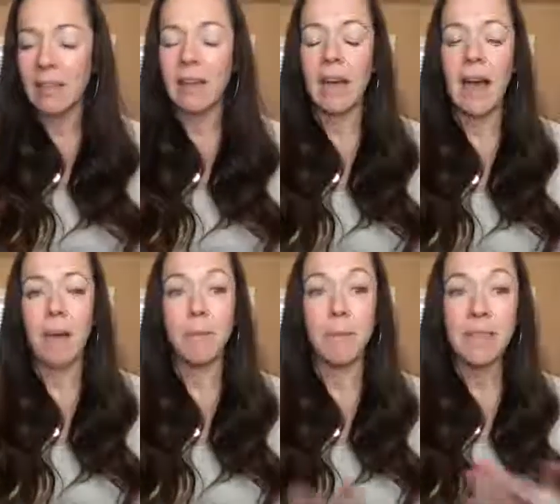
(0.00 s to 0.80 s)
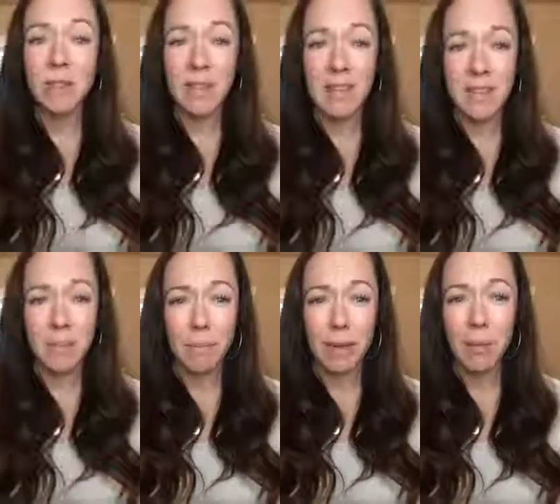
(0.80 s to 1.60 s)
But benzonate is a
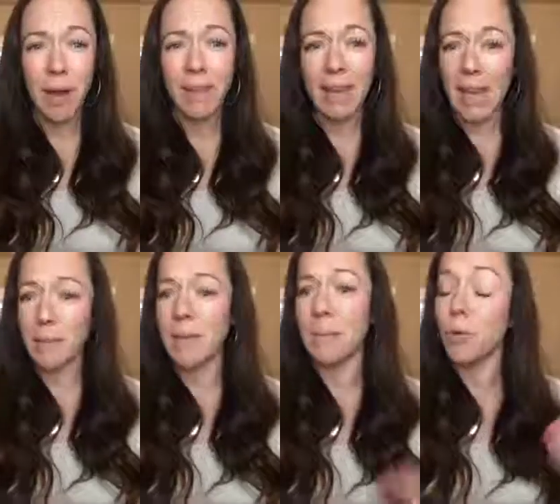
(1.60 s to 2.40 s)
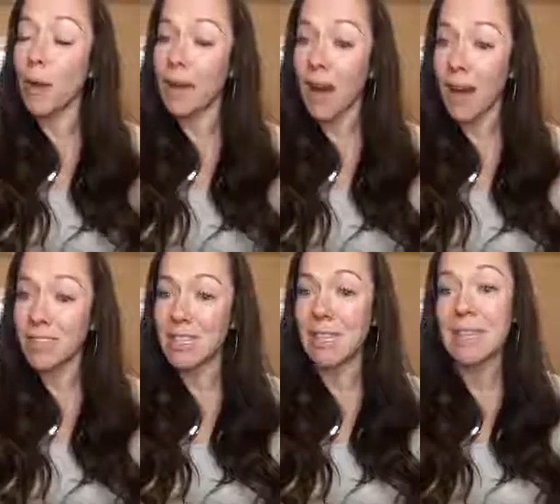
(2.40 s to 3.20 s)
big one that comes up quite
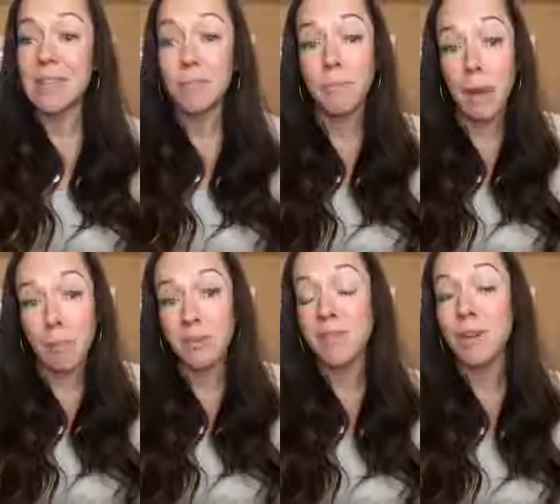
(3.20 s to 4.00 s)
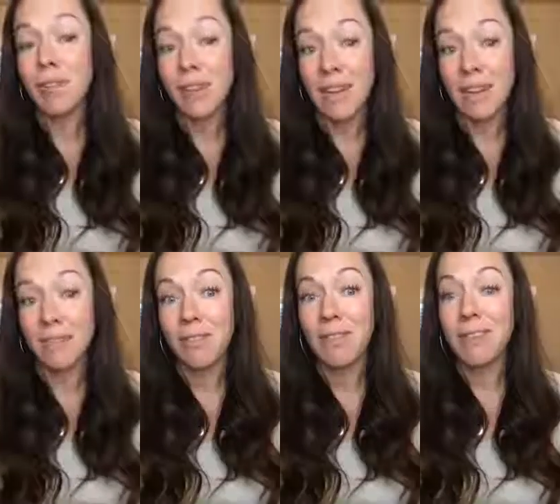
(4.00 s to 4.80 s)
often, and it's a
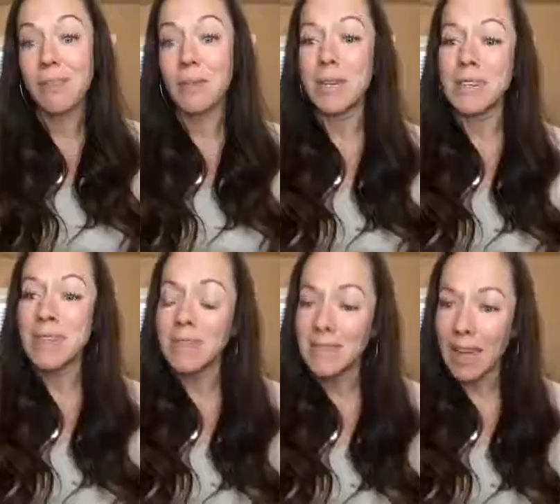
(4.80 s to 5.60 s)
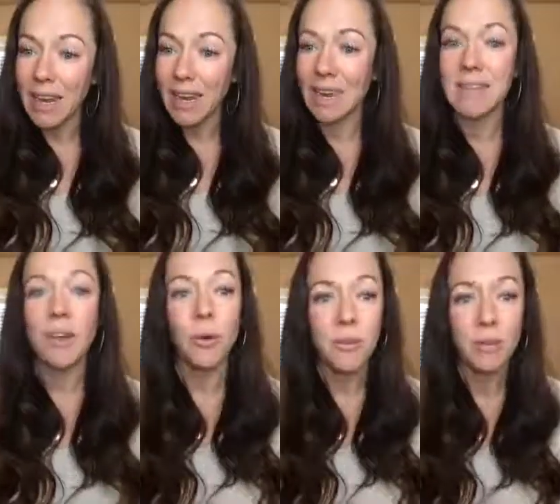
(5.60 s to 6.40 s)
preservative, but it's synthetic and it's
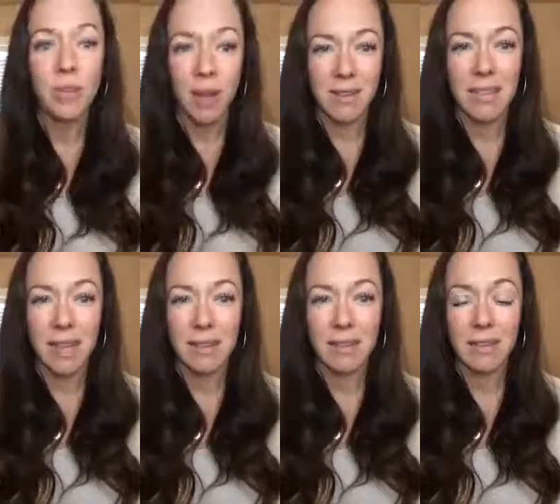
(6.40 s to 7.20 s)
also toxic.